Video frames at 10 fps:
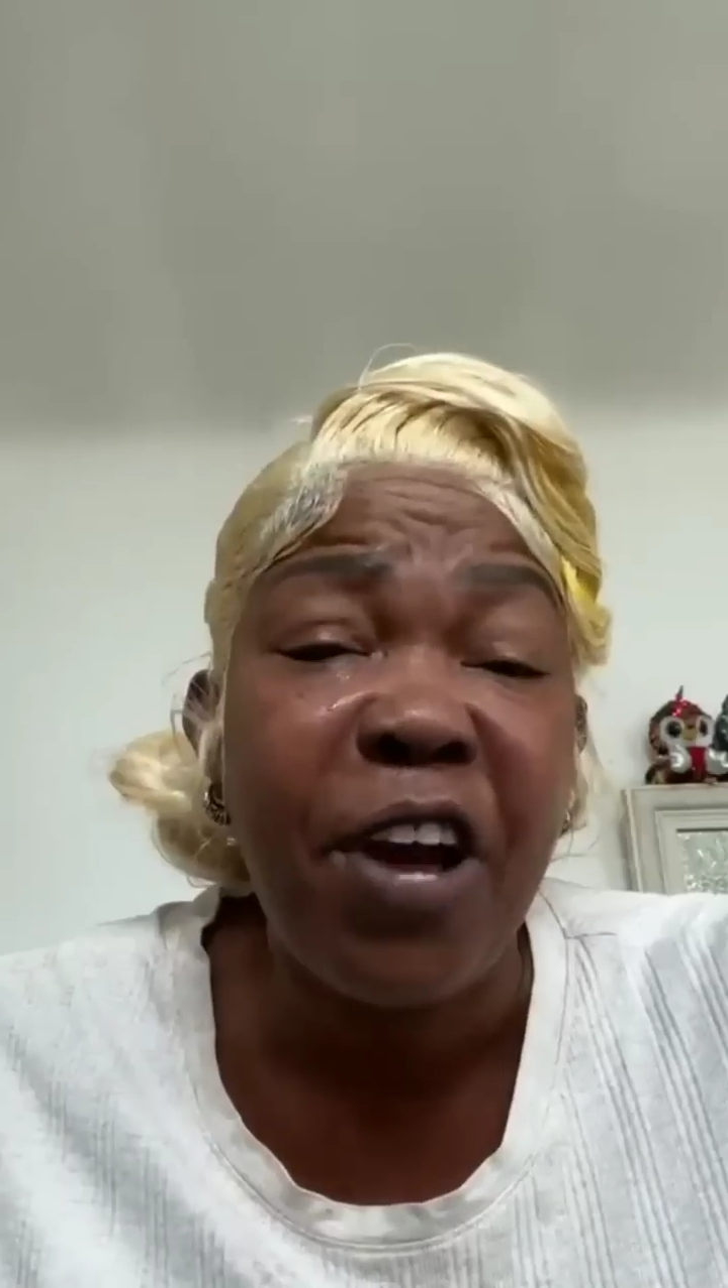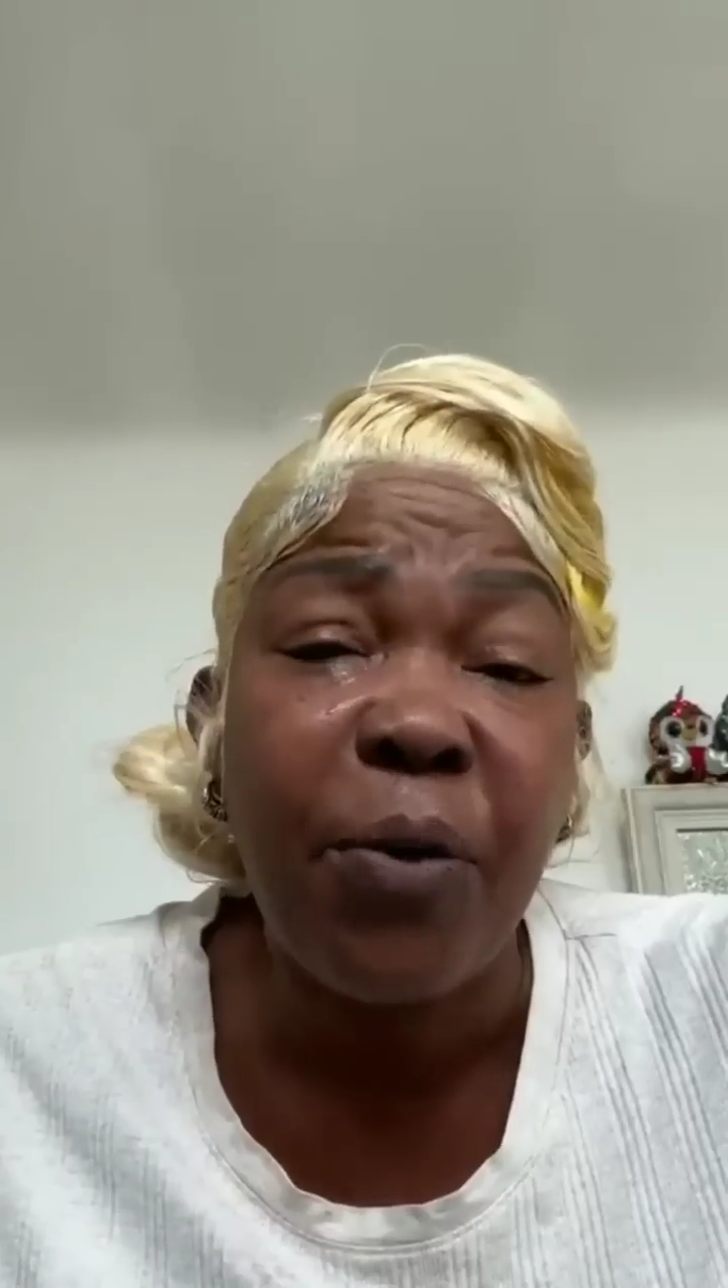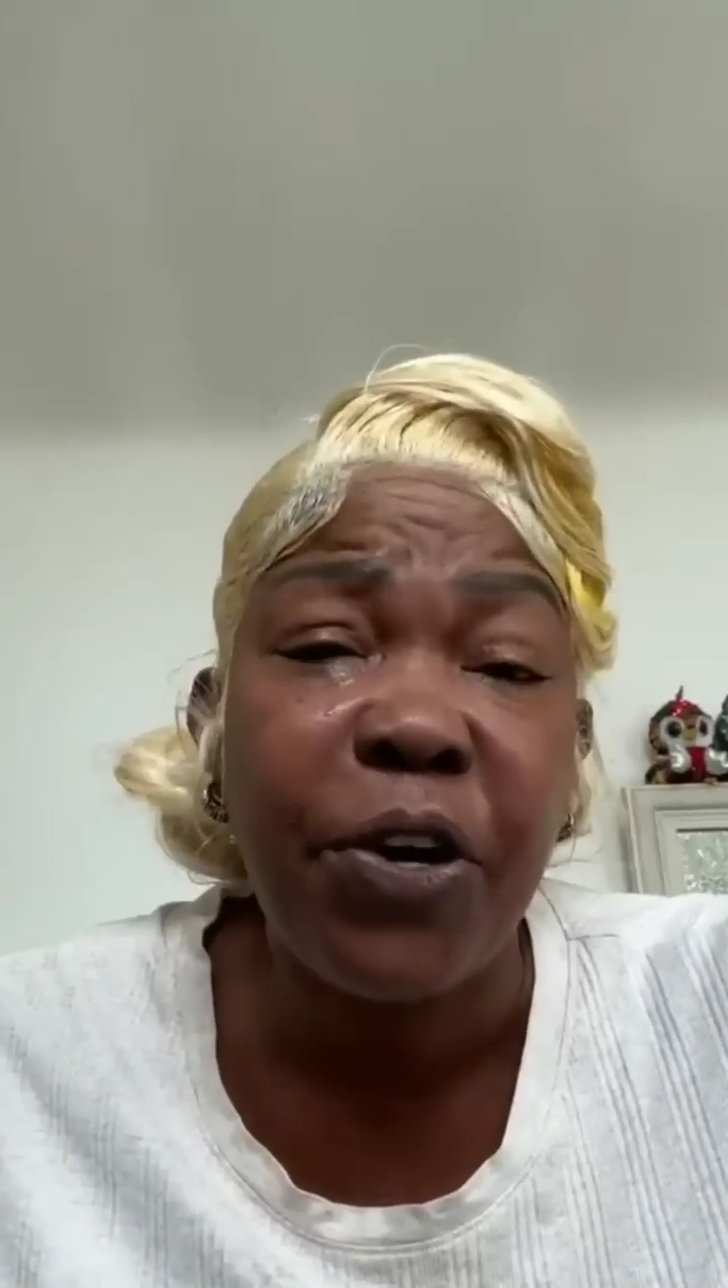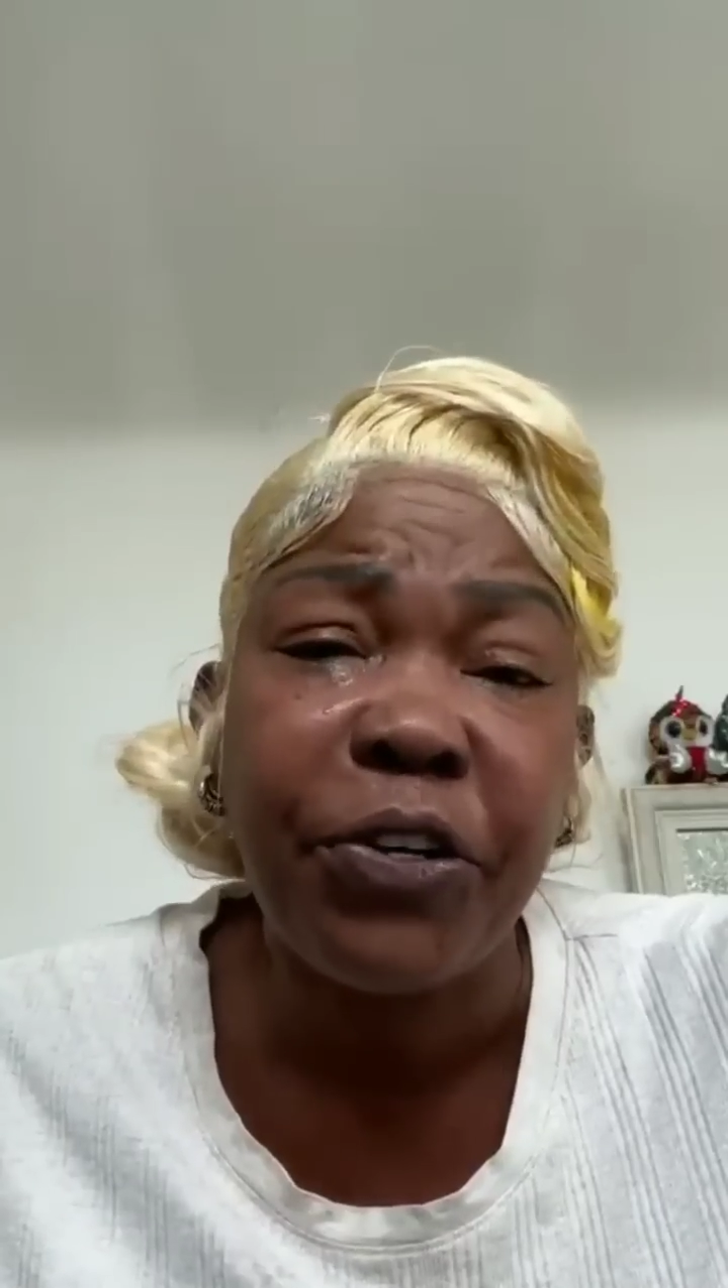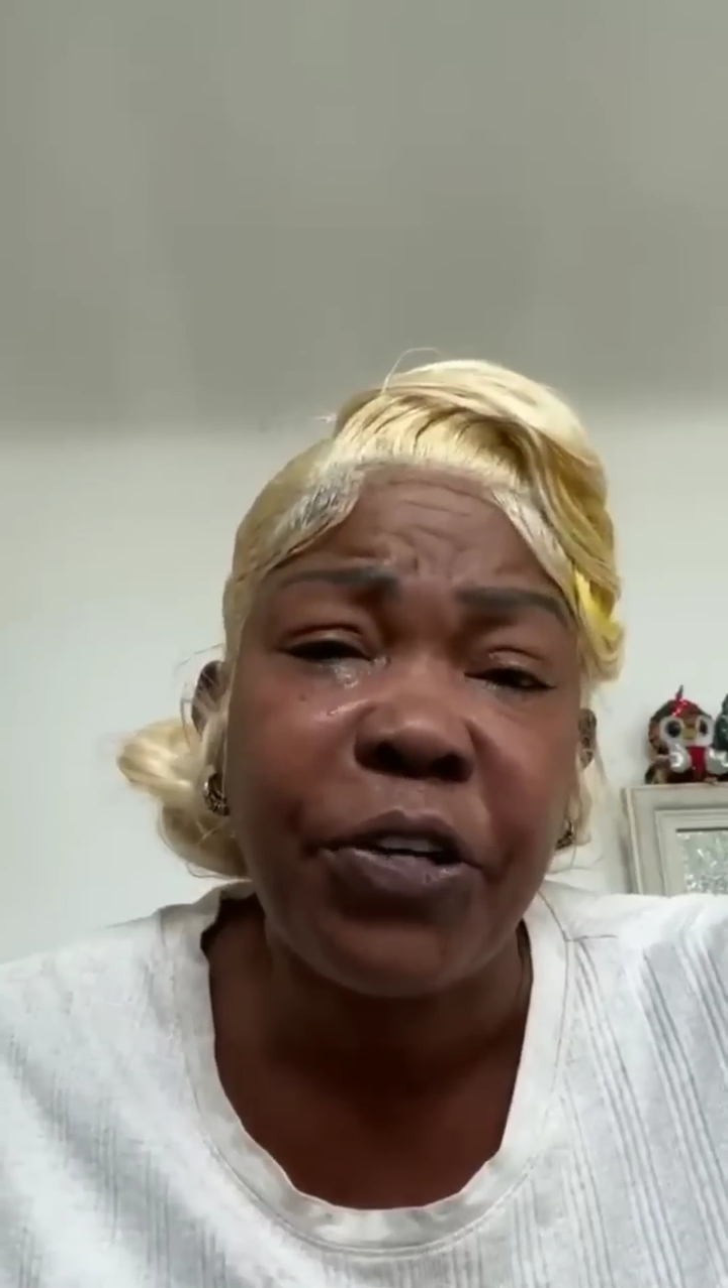you
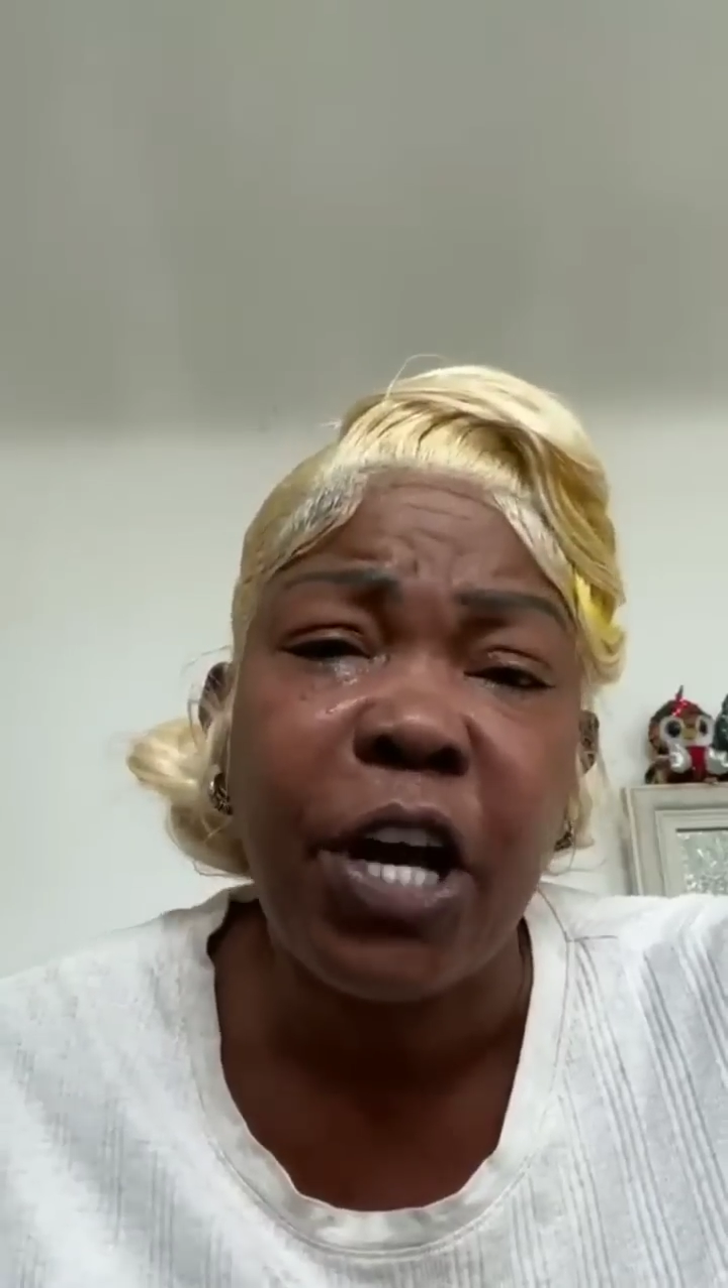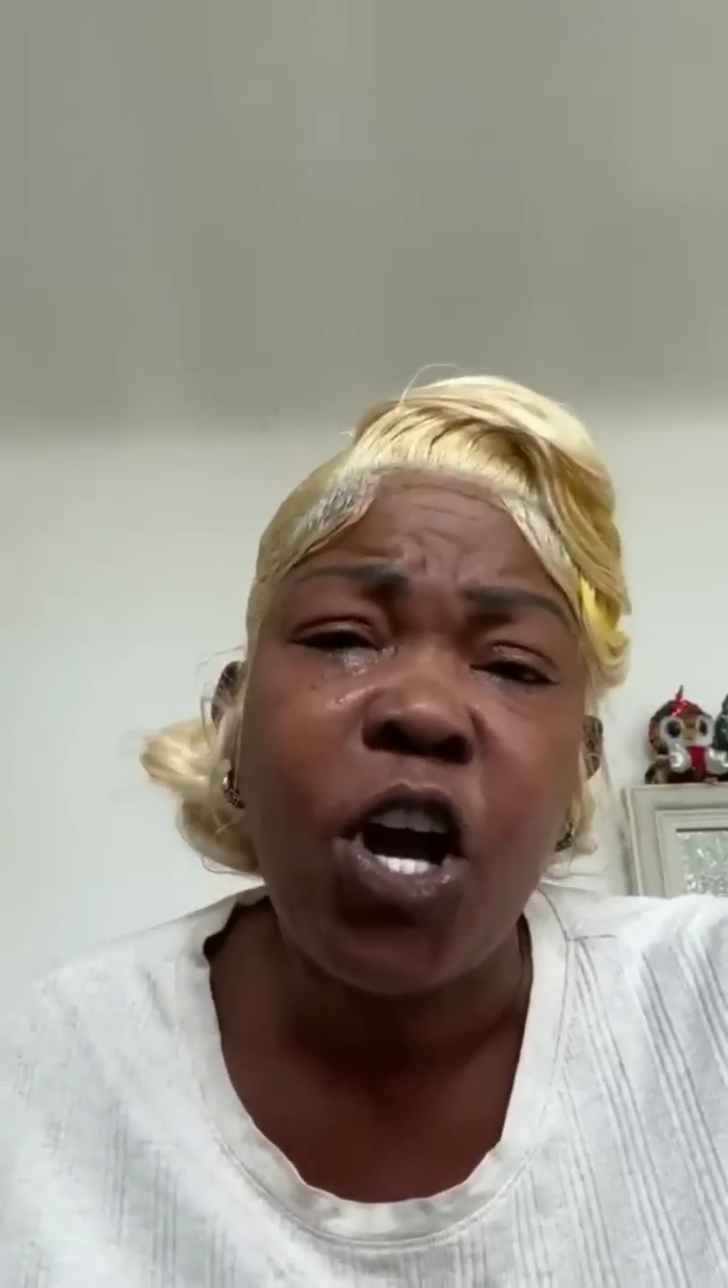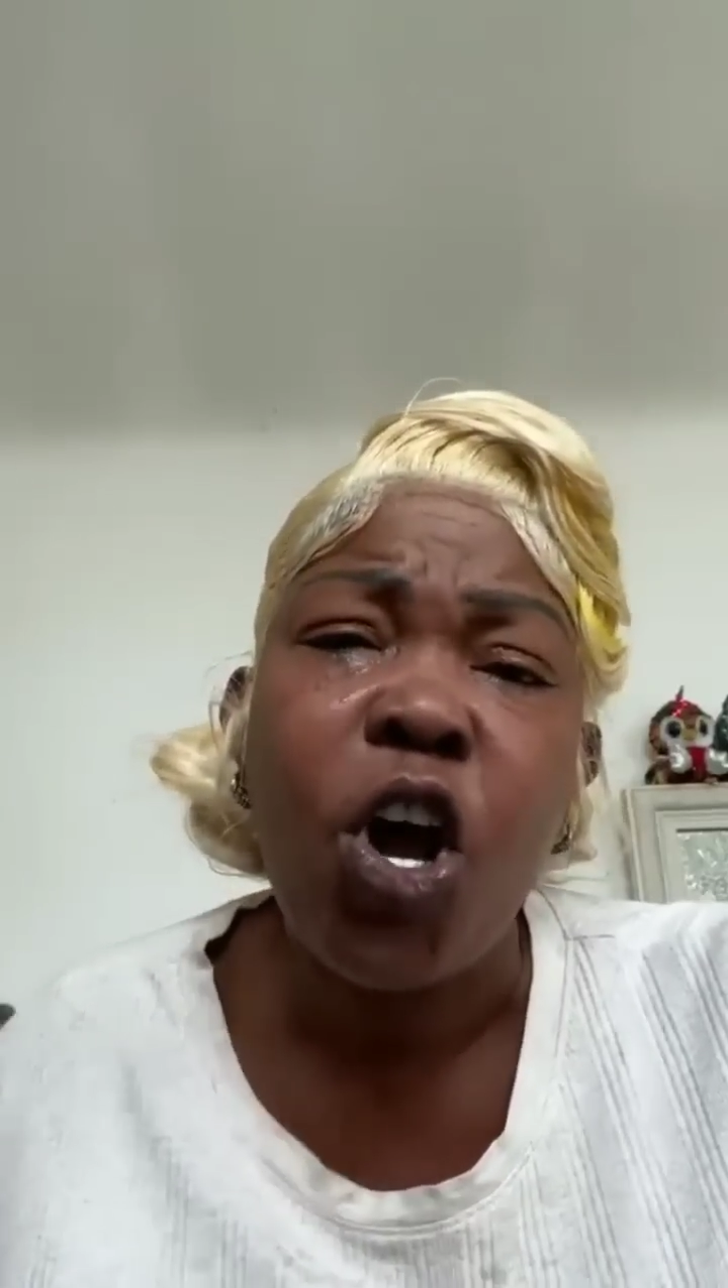work today.